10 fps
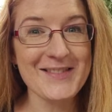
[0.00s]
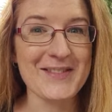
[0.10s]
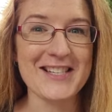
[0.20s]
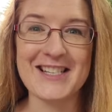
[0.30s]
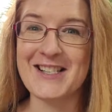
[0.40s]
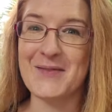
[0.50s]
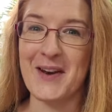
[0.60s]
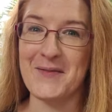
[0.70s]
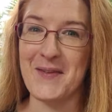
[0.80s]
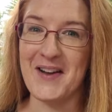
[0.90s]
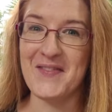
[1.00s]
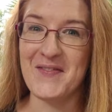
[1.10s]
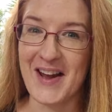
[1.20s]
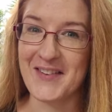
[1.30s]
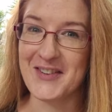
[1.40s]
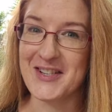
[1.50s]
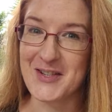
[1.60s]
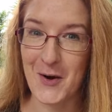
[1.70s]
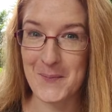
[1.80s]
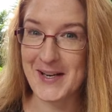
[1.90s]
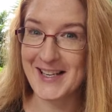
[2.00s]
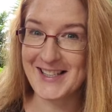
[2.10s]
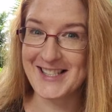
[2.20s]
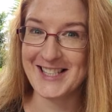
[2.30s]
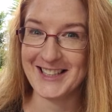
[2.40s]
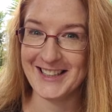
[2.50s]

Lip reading: which is one of my favourite topics.